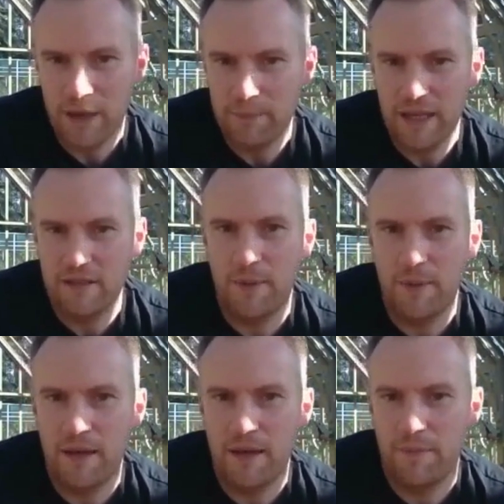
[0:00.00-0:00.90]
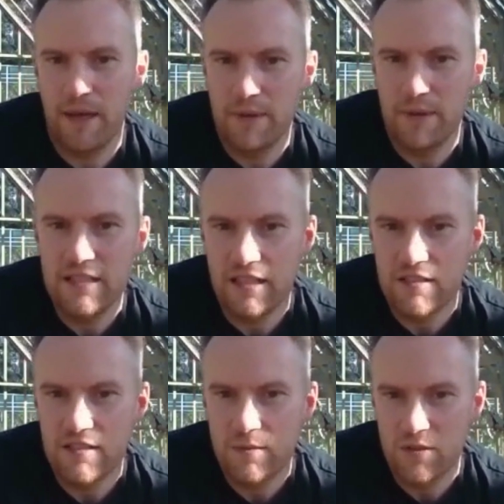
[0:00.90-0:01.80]
back
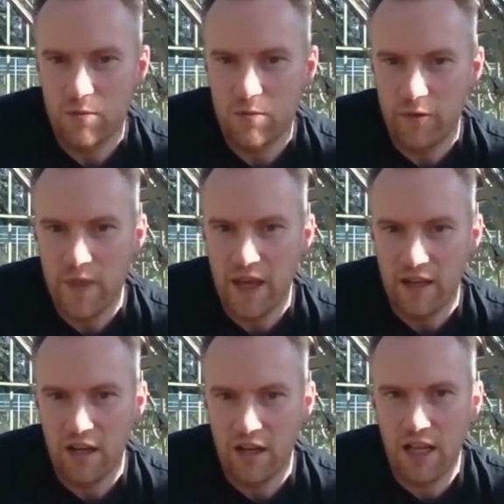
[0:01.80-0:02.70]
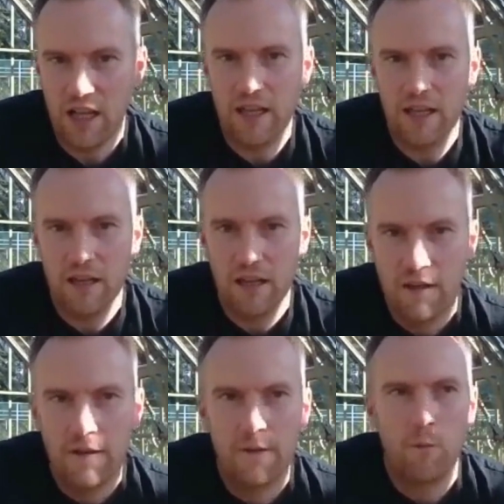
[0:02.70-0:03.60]
meetings because we're in that kind of like
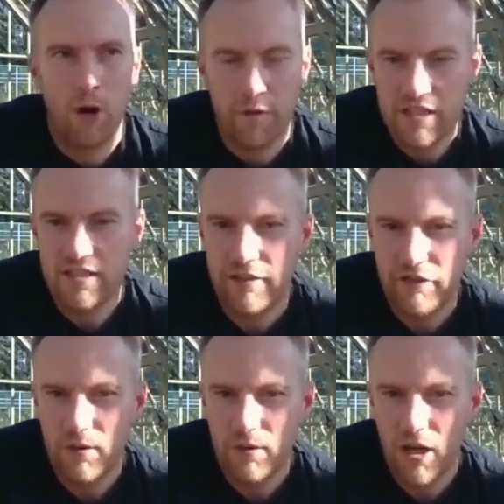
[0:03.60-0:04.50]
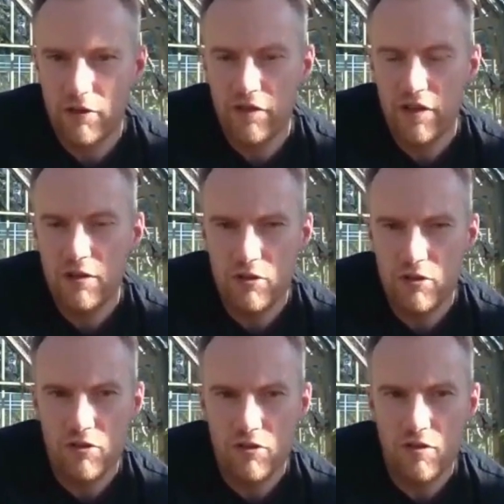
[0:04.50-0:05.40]
worried state from COVID? Or do
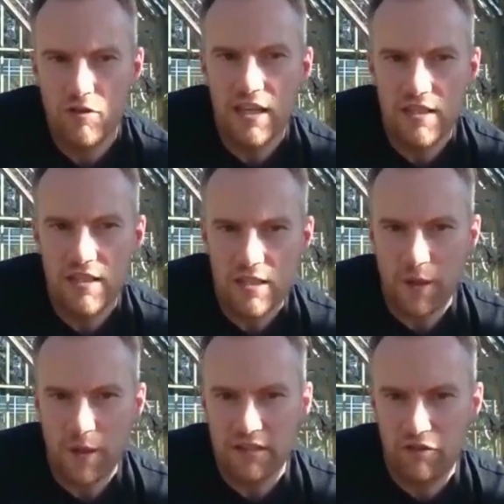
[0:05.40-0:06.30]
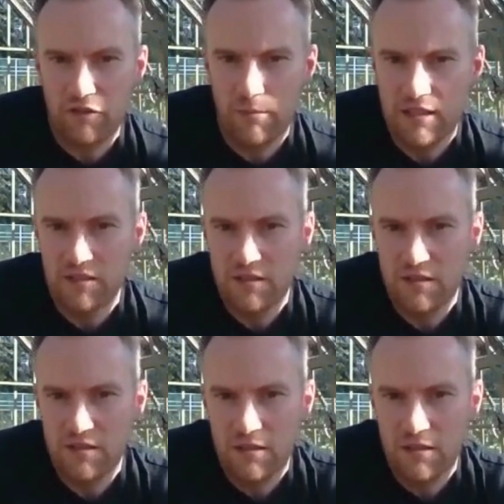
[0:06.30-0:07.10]
you think it is expected from leaders?